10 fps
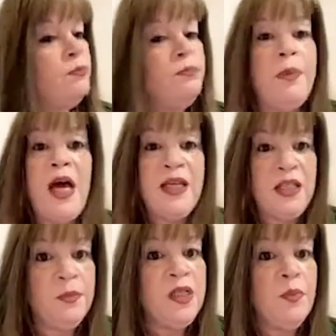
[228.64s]

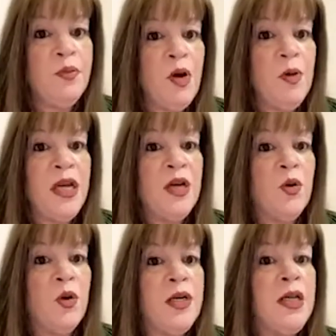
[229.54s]
possibly a probate
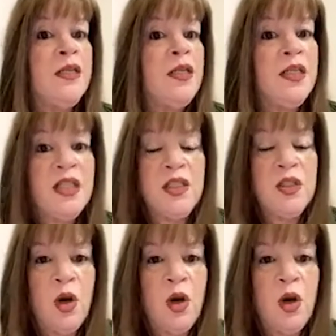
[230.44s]
court. And this is